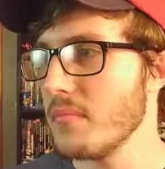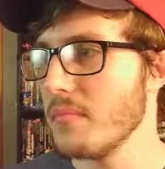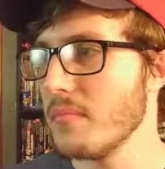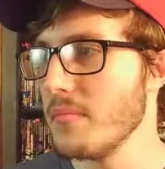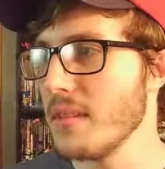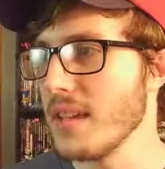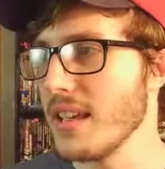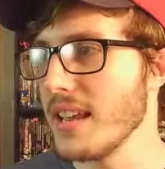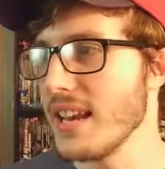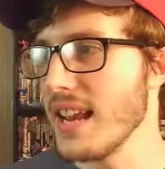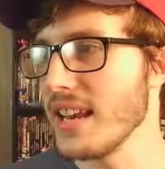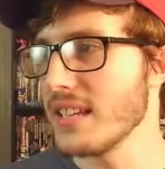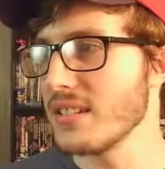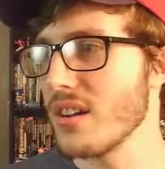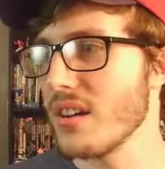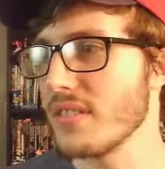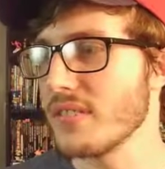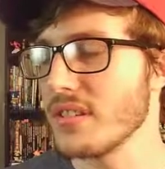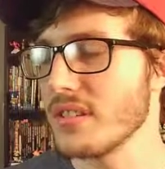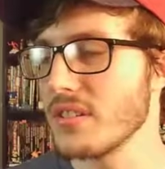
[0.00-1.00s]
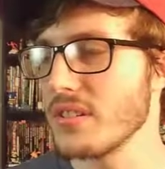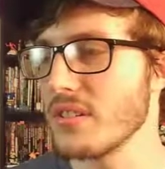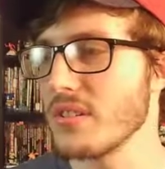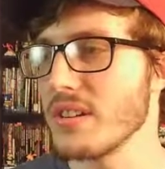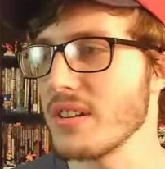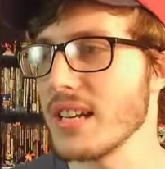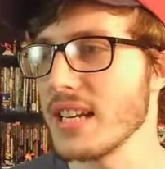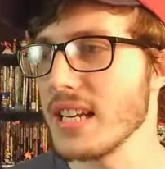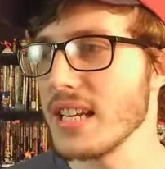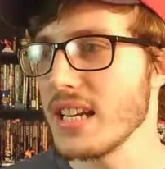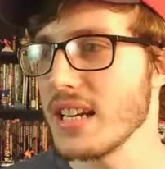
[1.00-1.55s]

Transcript: me and Ace off the screen